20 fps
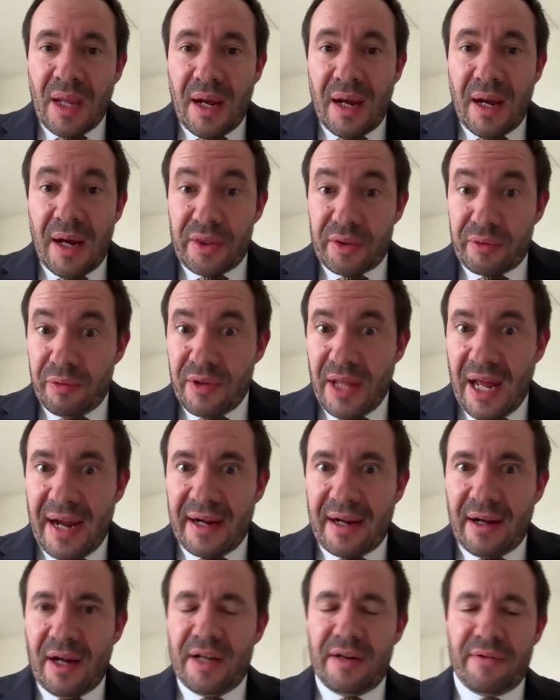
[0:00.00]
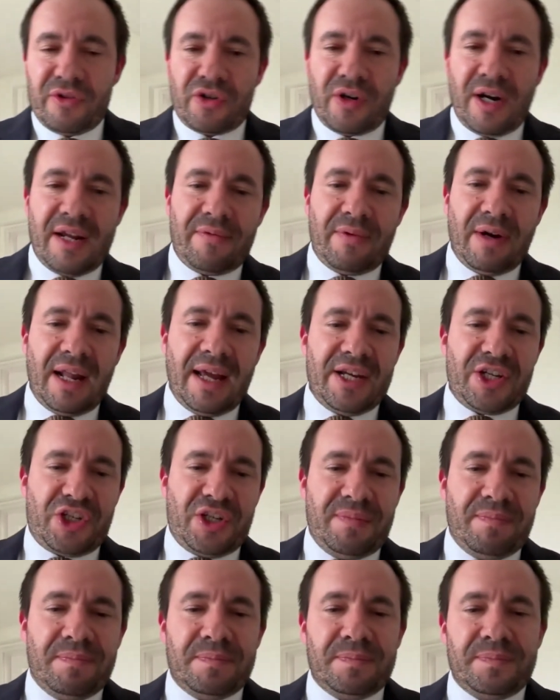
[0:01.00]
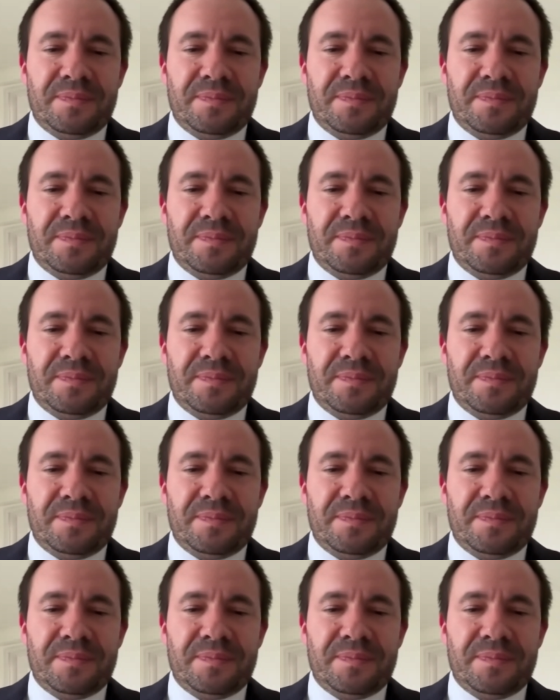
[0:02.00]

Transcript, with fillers: uh, through that kind of trade relation.